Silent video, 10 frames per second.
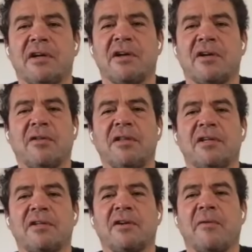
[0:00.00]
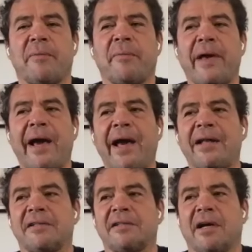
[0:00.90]
nothing bad
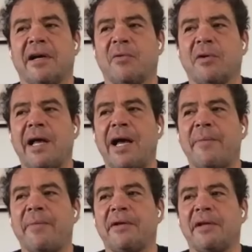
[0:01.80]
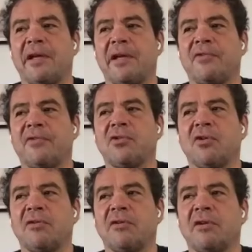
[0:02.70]
uh, will happen. And if you
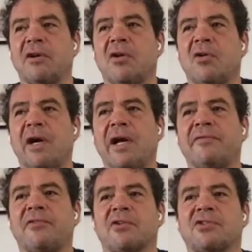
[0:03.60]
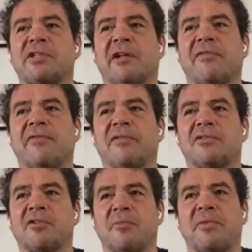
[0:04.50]
don't look at yourself,
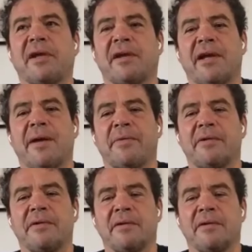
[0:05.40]
something can happen.